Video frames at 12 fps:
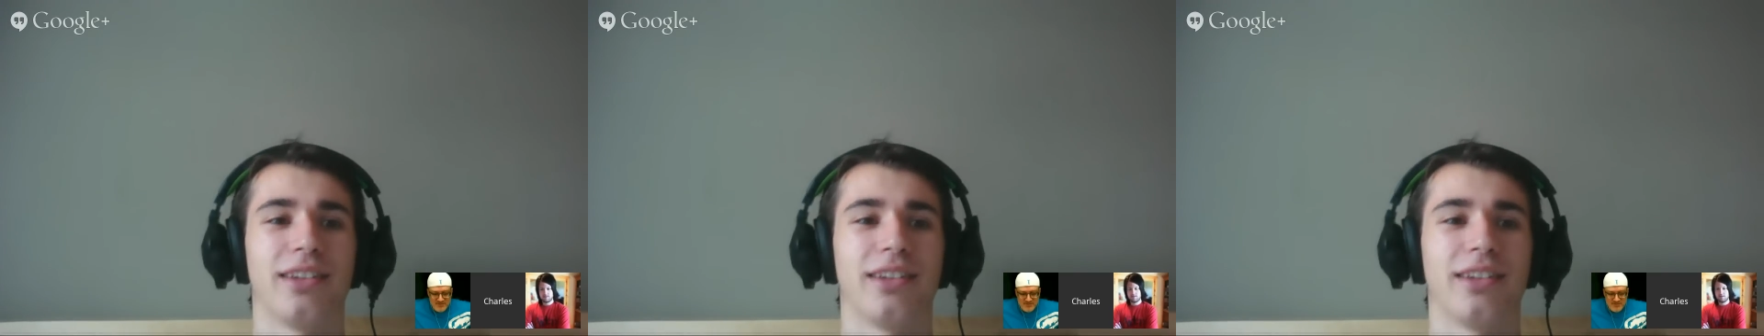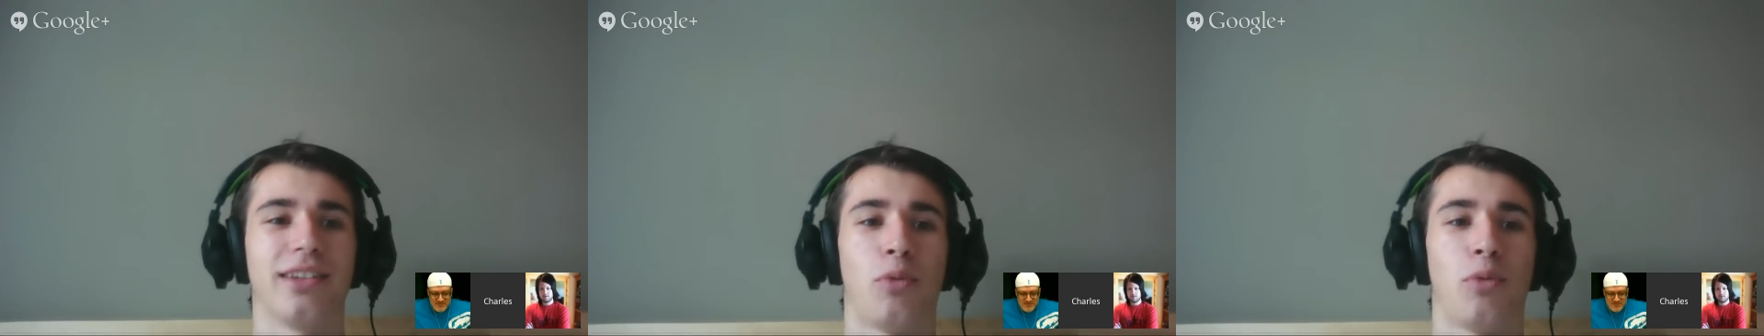
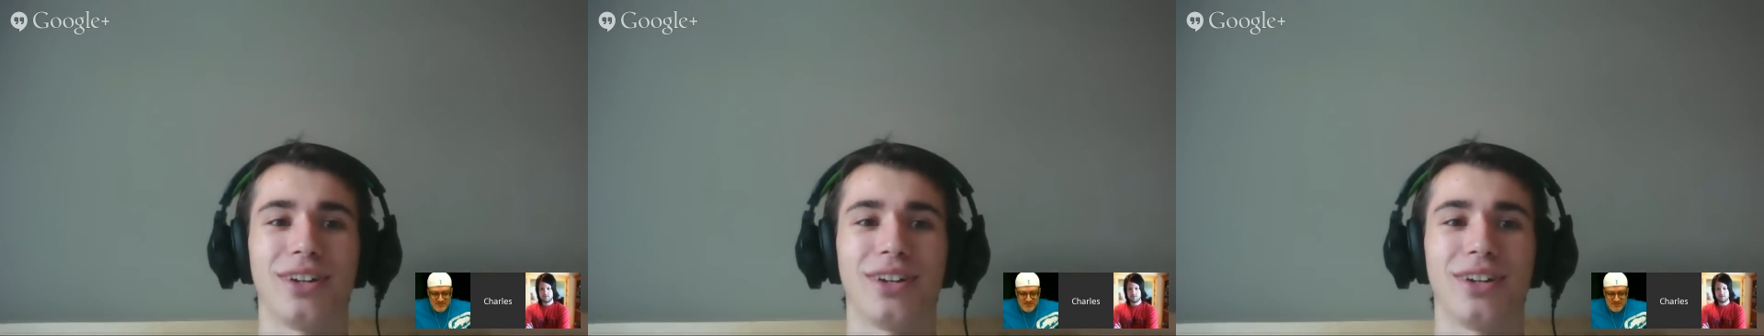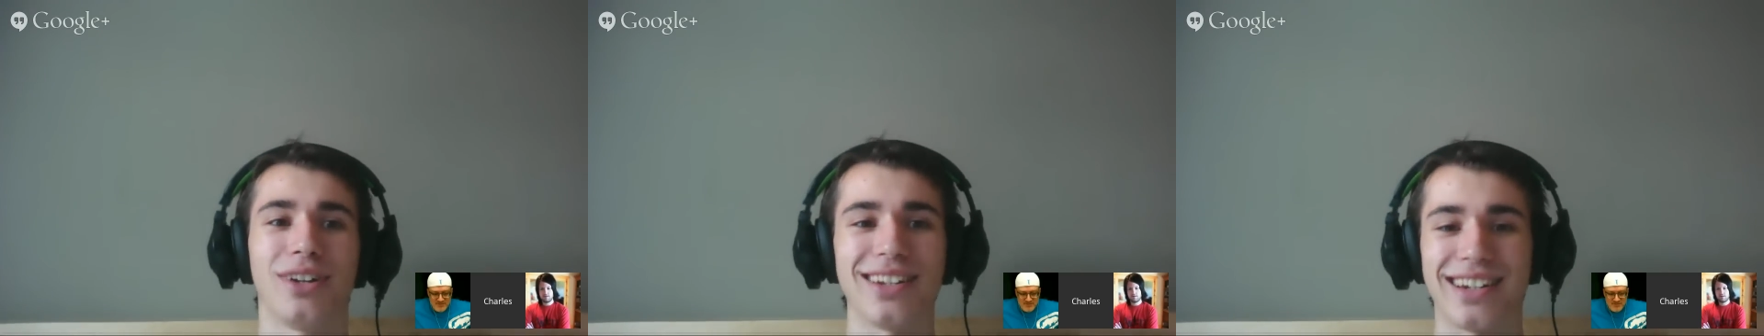whilst you're
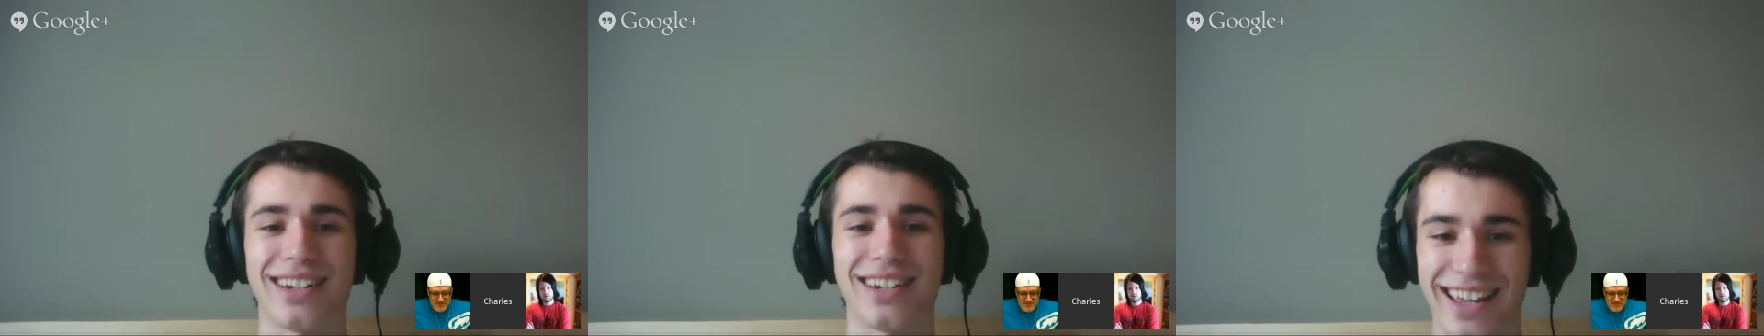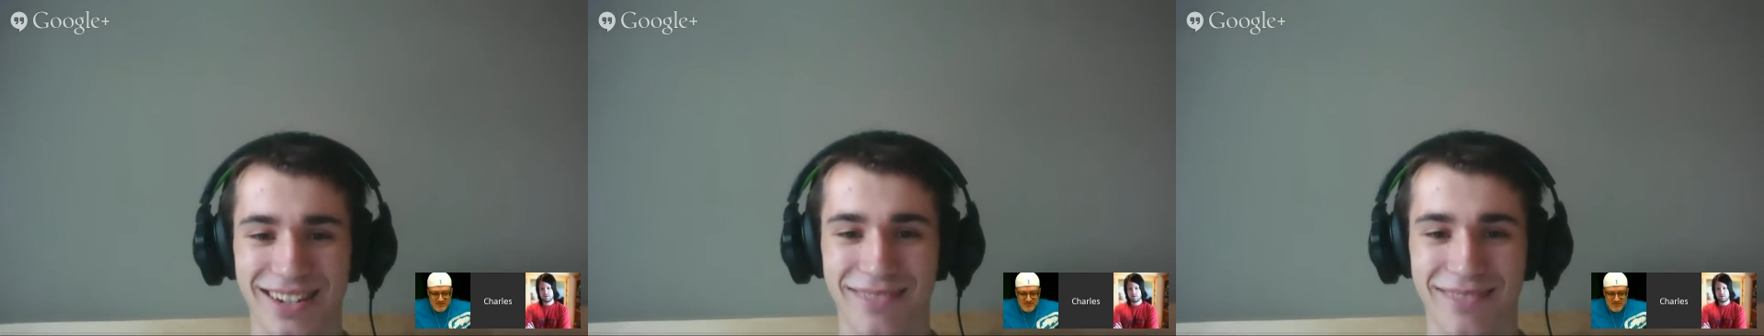listening to
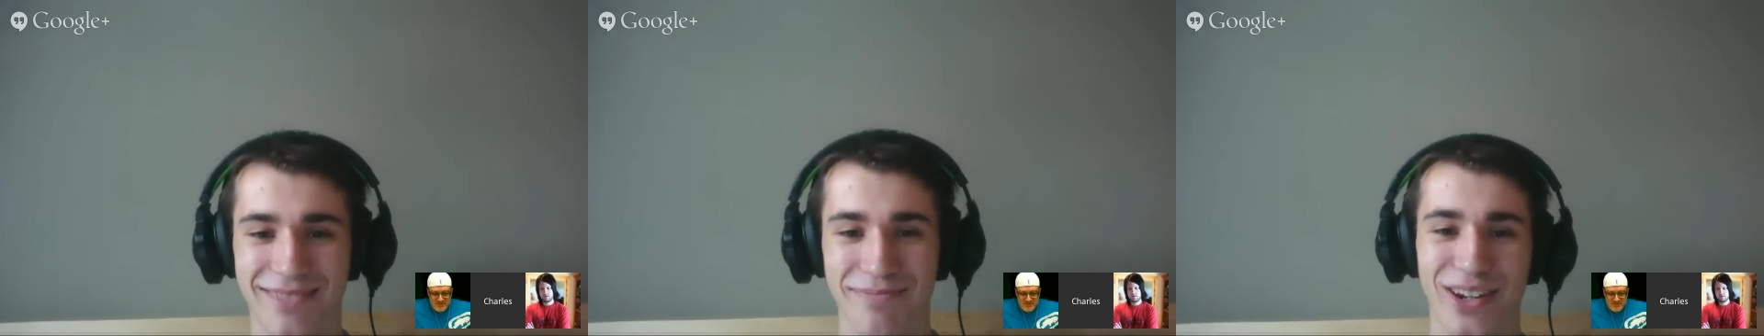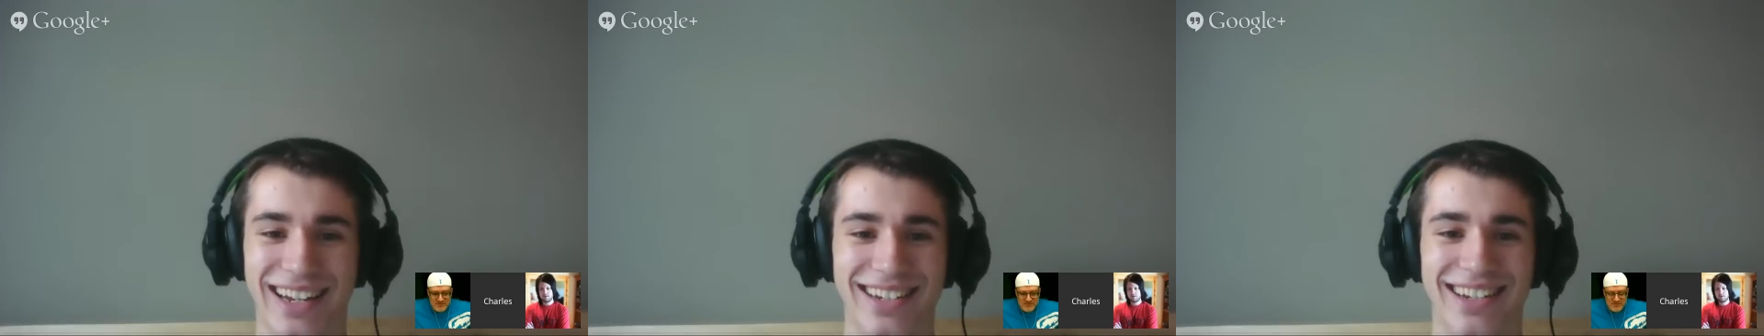this
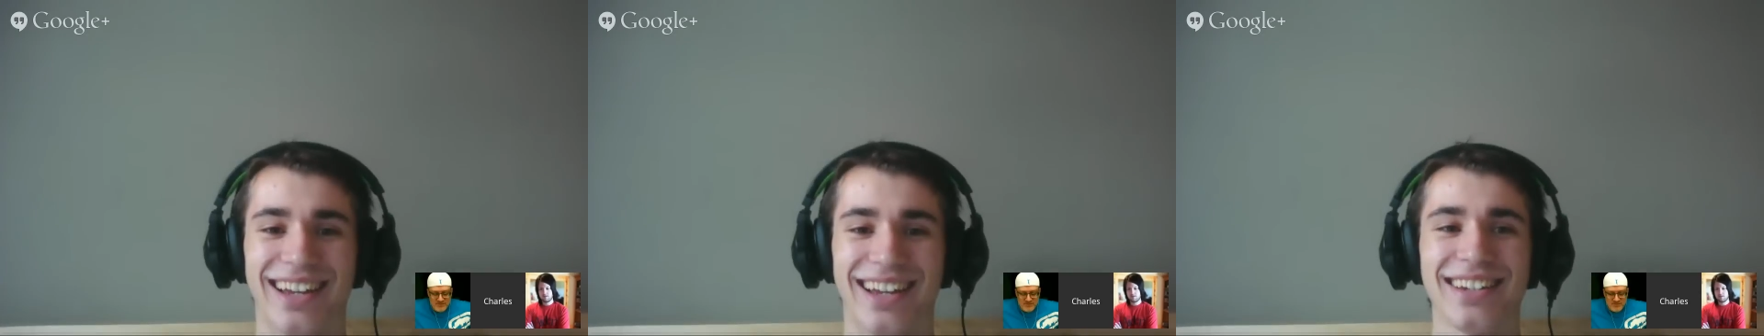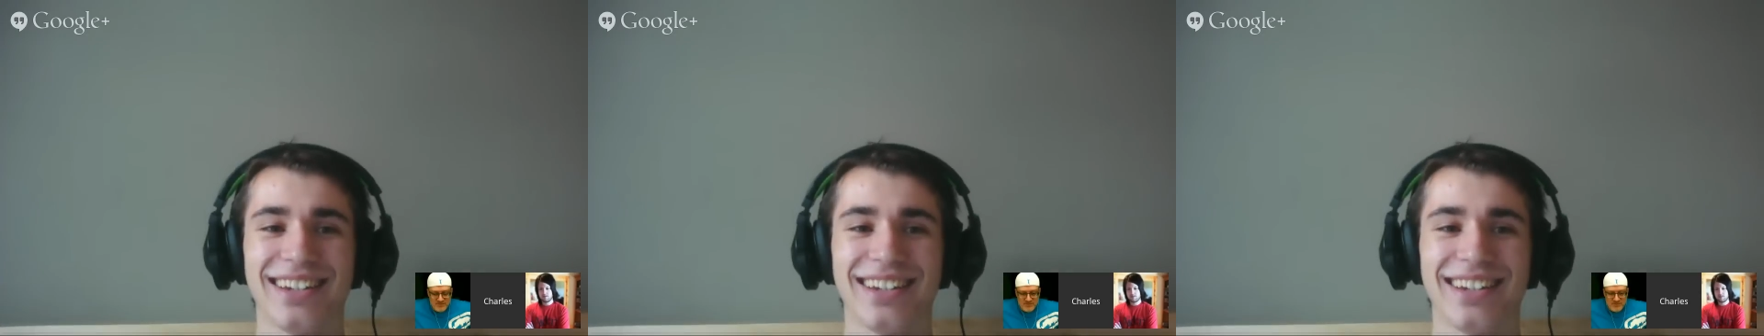podcast, I
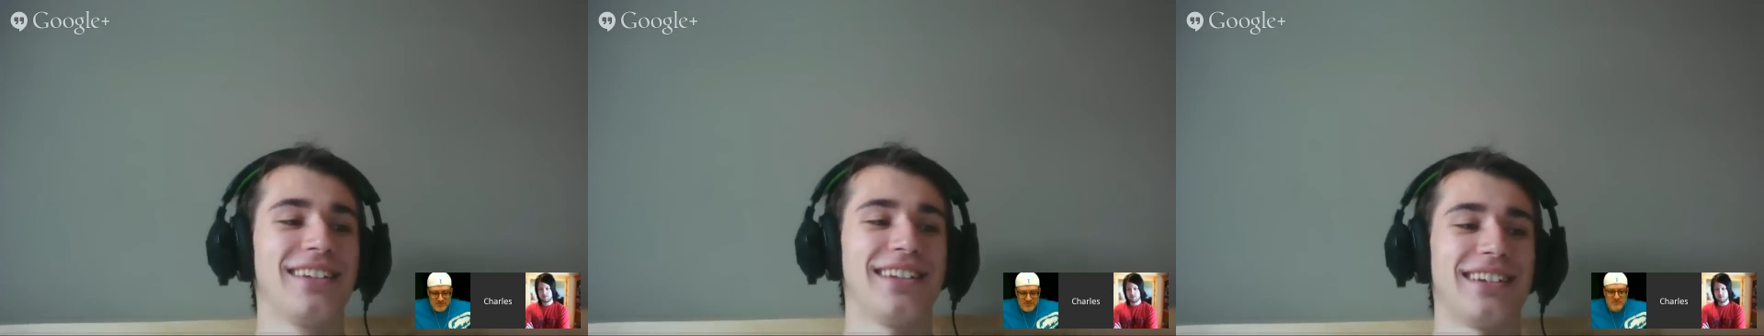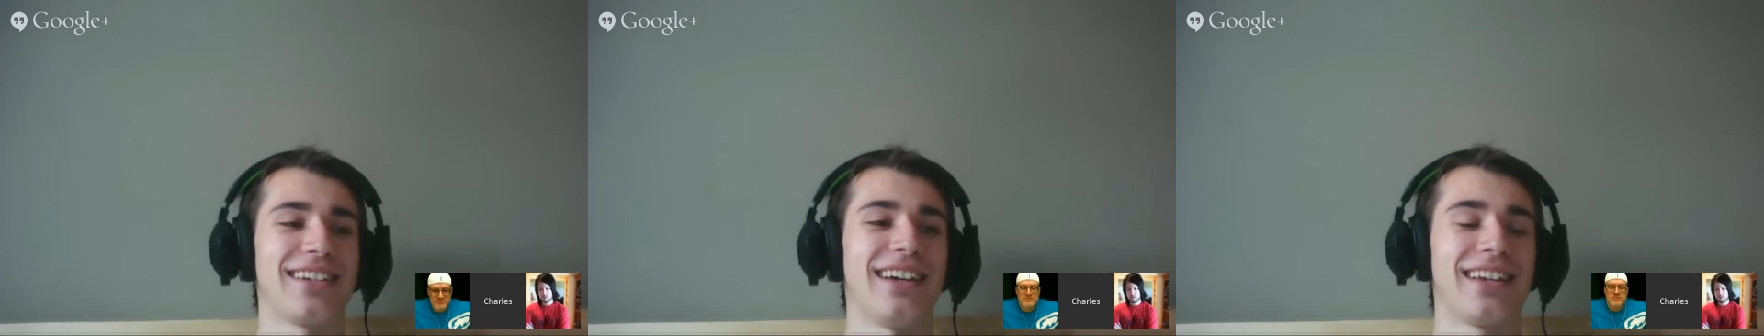guess, because
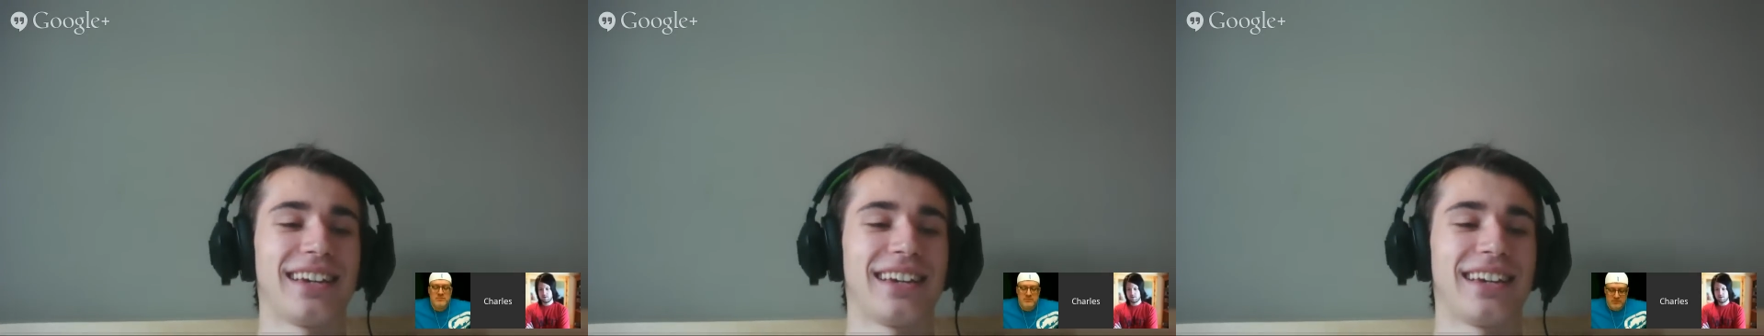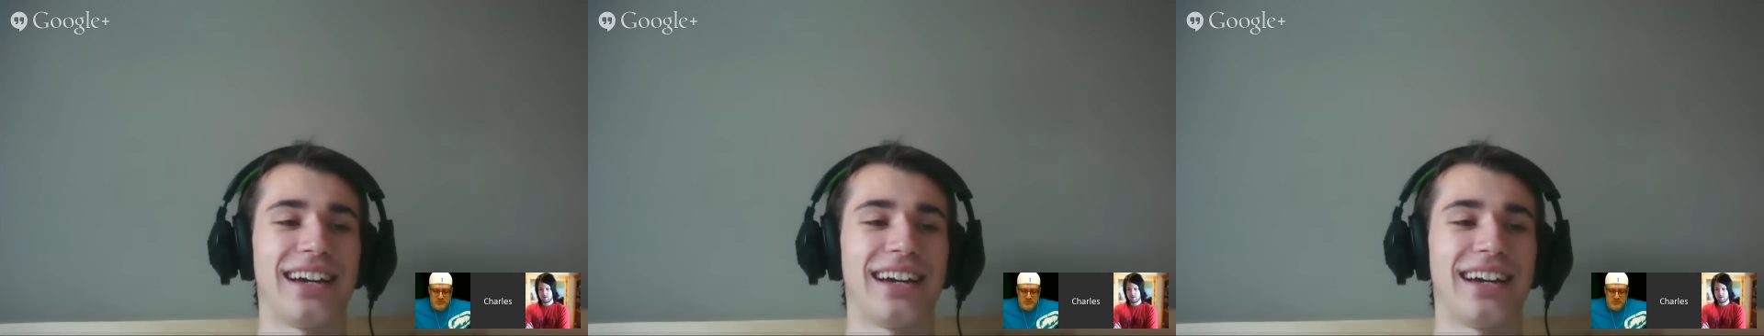it's like,